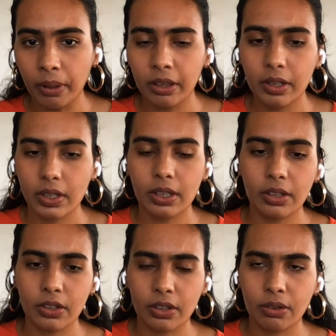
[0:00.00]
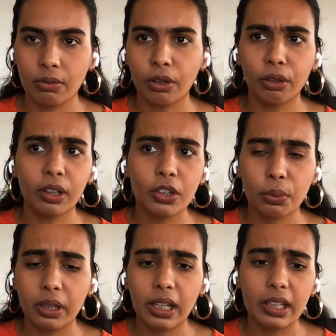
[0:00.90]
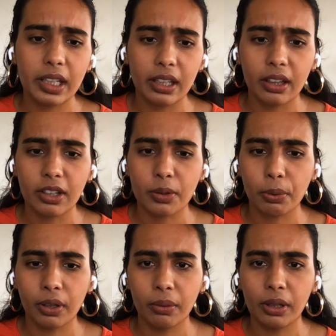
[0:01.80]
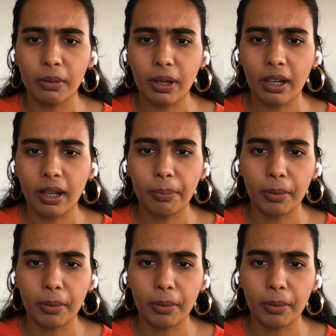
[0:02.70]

and this is early 2018 at this point we had met up